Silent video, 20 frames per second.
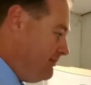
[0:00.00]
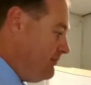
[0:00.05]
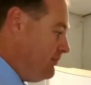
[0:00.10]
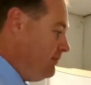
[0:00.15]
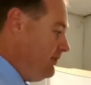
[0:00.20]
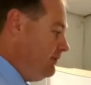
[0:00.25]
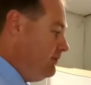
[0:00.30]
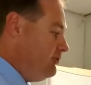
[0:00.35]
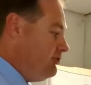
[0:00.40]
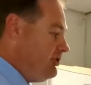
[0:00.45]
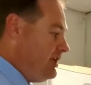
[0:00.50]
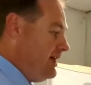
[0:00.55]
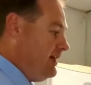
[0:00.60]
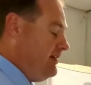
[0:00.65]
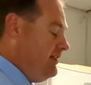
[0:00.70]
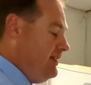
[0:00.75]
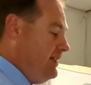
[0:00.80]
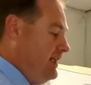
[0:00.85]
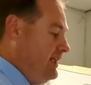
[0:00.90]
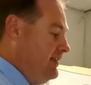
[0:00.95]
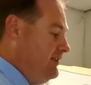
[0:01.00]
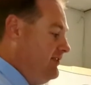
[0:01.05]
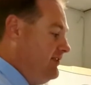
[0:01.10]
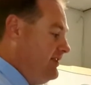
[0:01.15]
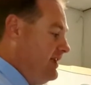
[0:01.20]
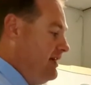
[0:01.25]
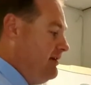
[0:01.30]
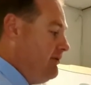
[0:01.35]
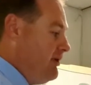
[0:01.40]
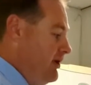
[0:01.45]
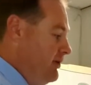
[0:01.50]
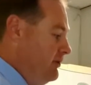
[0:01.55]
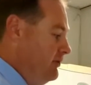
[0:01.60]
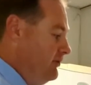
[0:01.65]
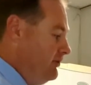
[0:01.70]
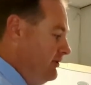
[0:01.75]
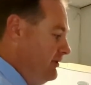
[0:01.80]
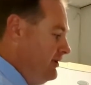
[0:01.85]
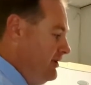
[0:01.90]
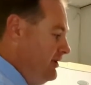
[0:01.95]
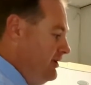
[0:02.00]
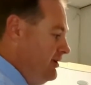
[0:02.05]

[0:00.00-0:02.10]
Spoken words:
We would check the zeros